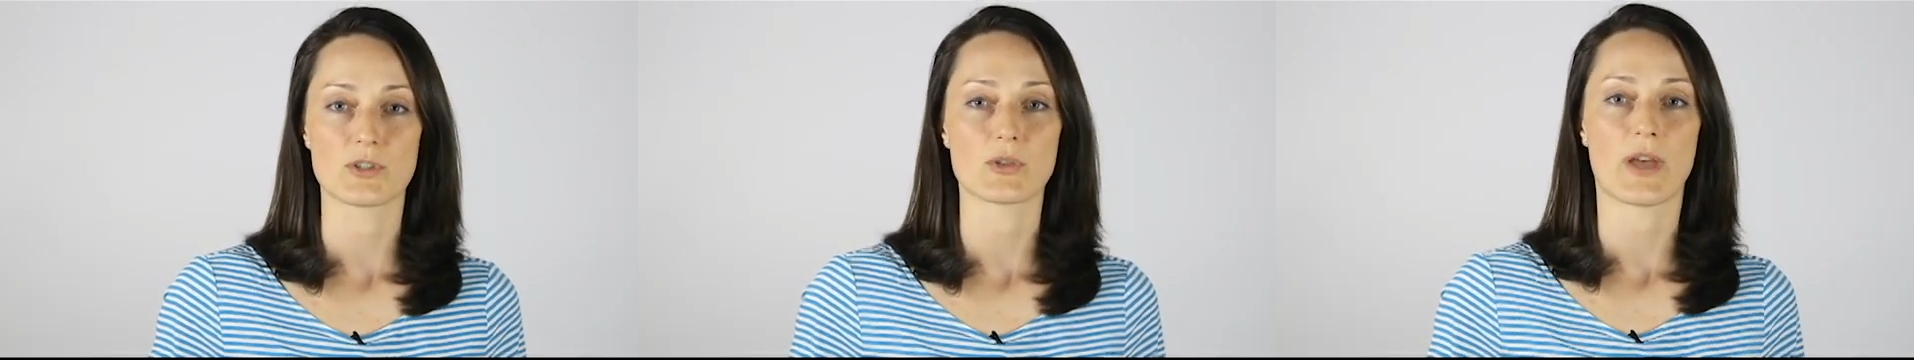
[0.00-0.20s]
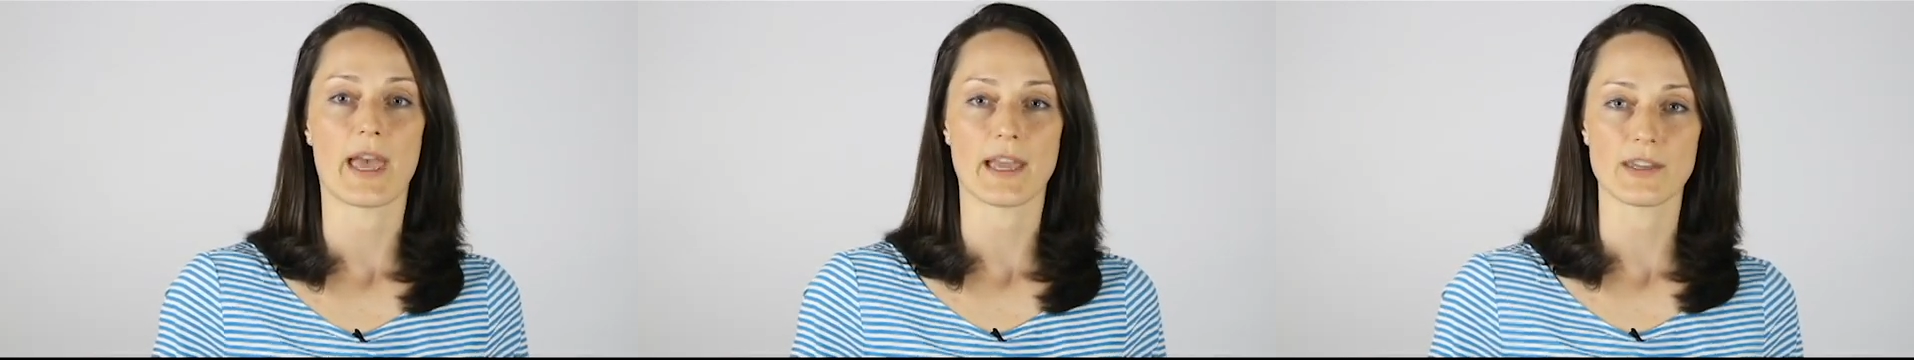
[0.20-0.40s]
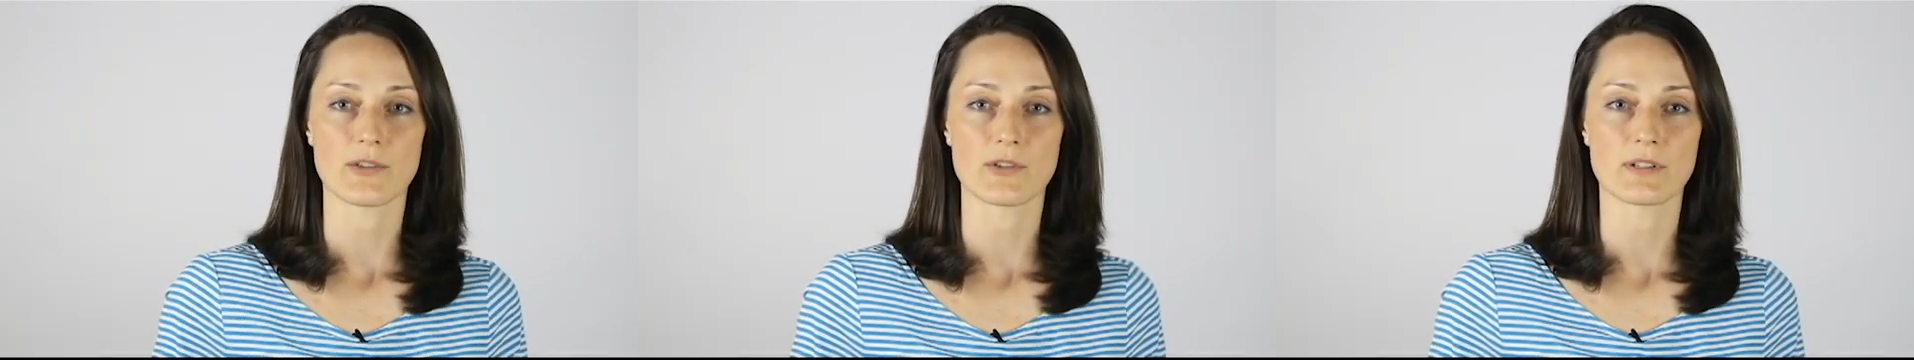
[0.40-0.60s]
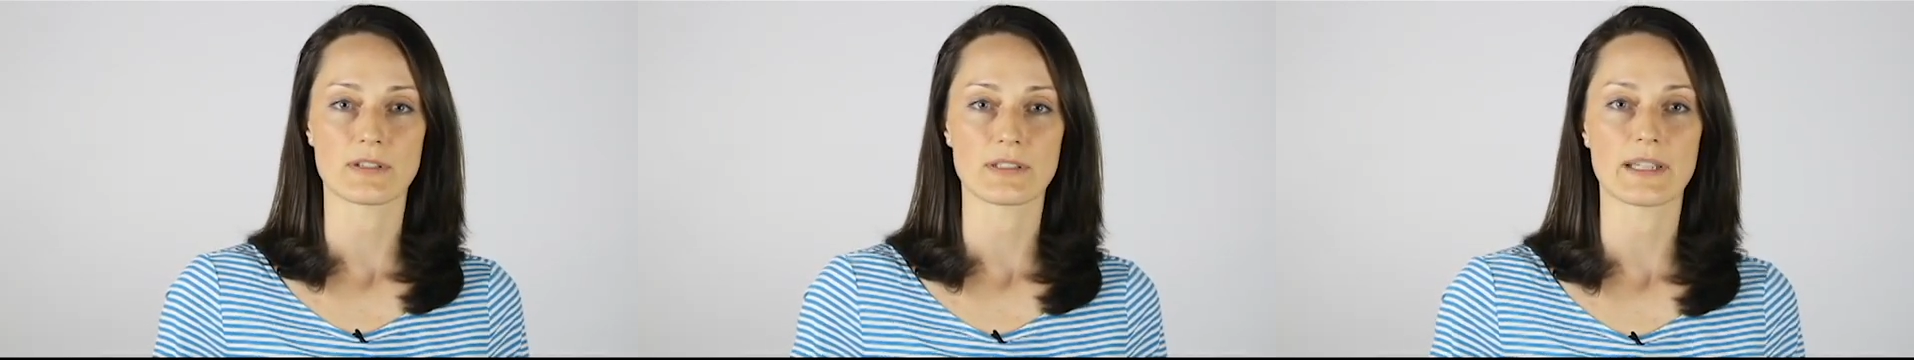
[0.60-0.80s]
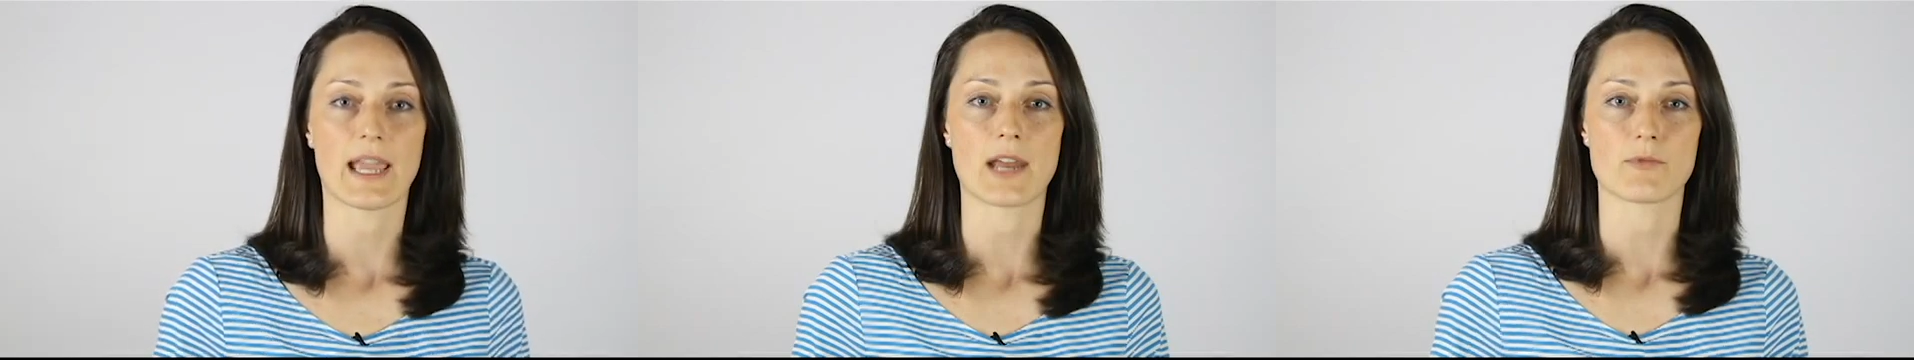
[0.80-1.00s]
to
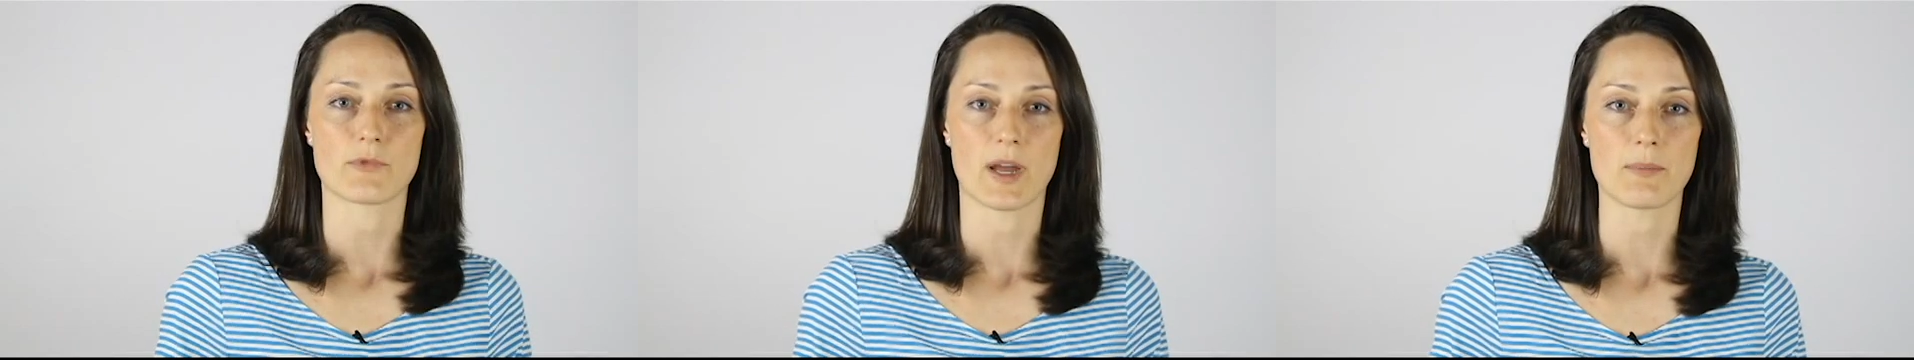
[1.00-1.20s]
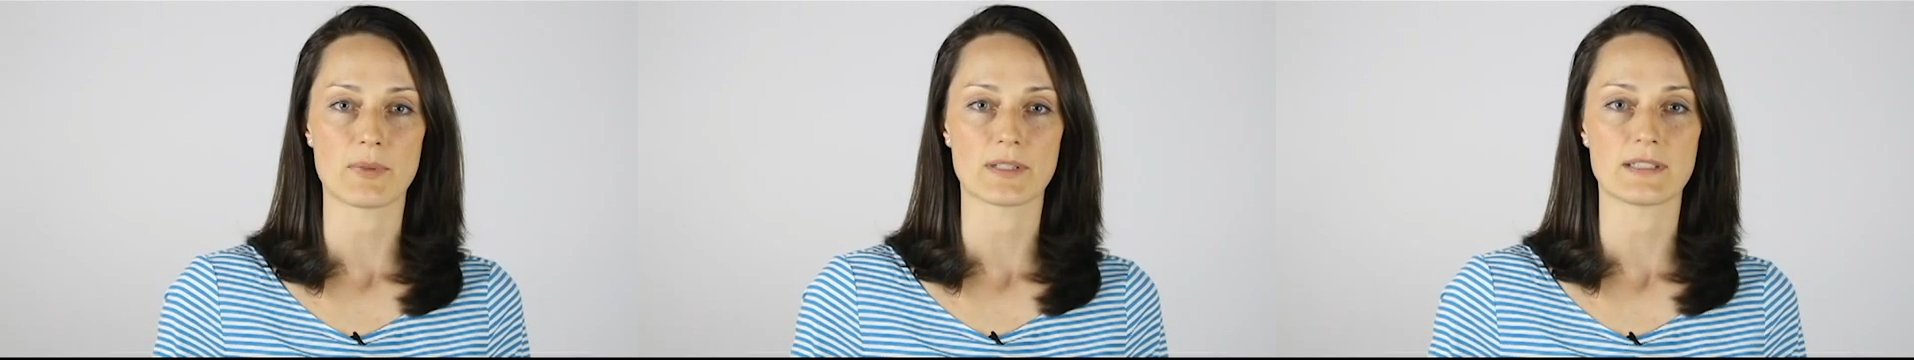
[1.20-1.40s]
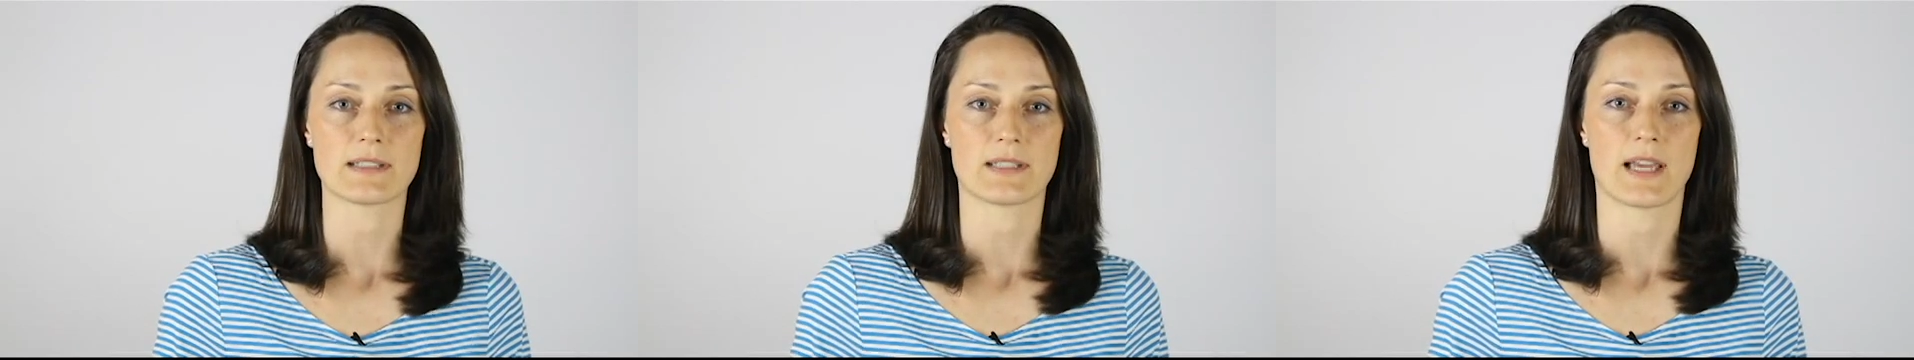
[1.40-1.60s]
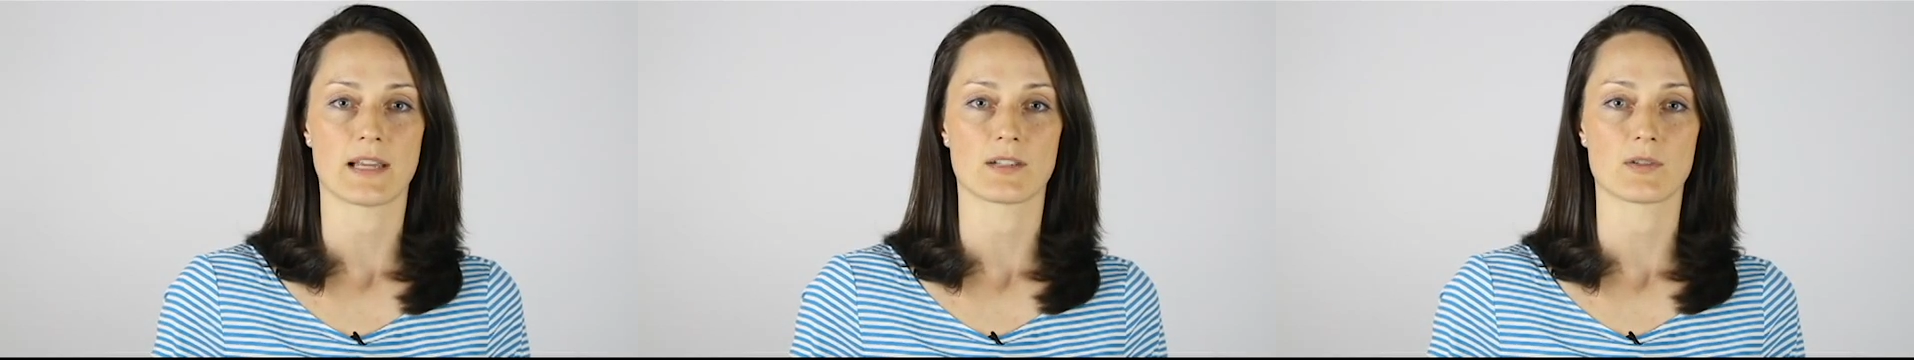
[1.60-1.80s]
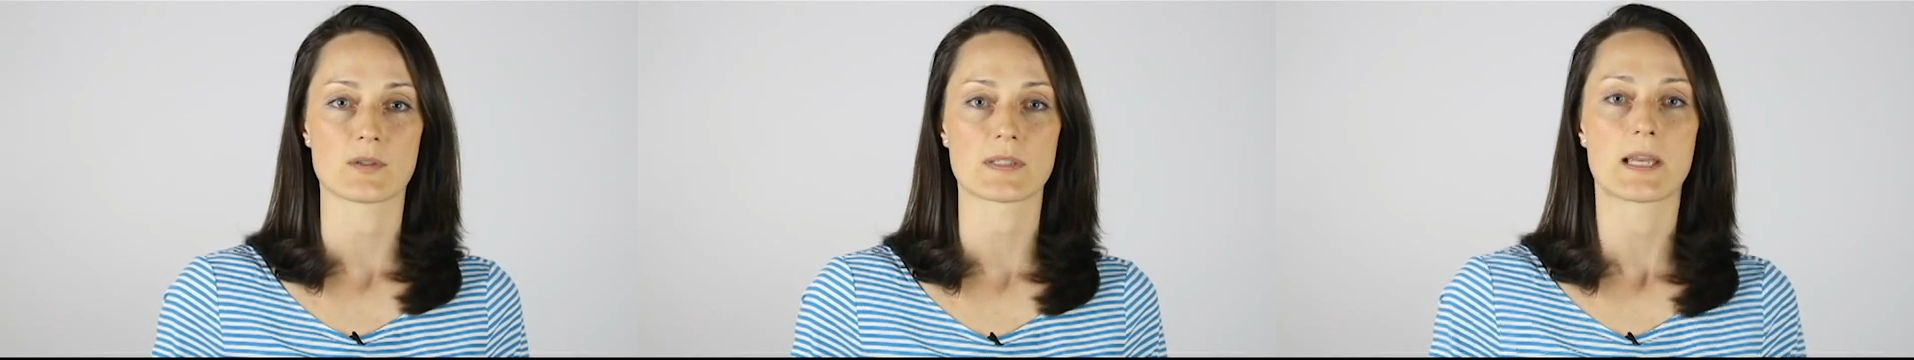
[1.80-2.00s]
accurately and rapidly
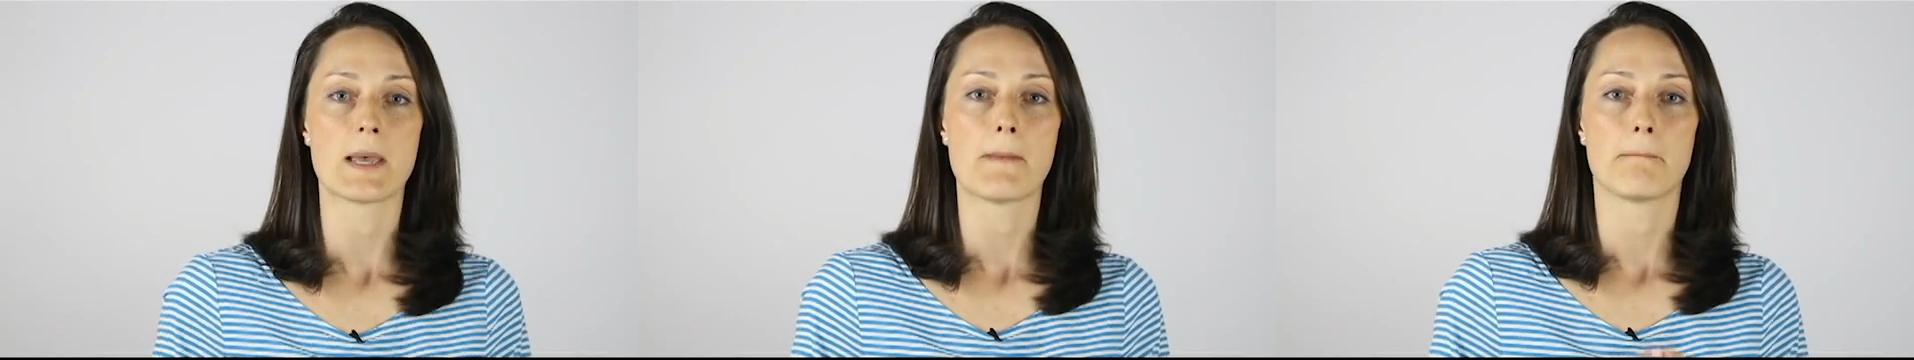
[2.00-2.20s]
diagnose